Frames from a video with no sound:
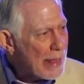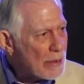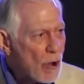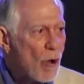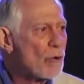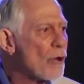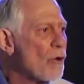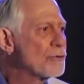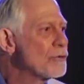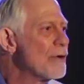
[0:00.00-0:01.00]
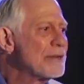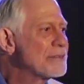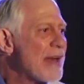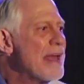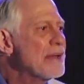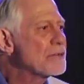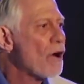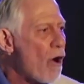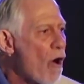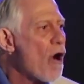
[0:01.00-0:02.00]
and hold on to and take
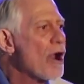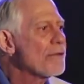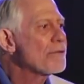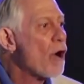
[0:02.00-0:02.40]
to heart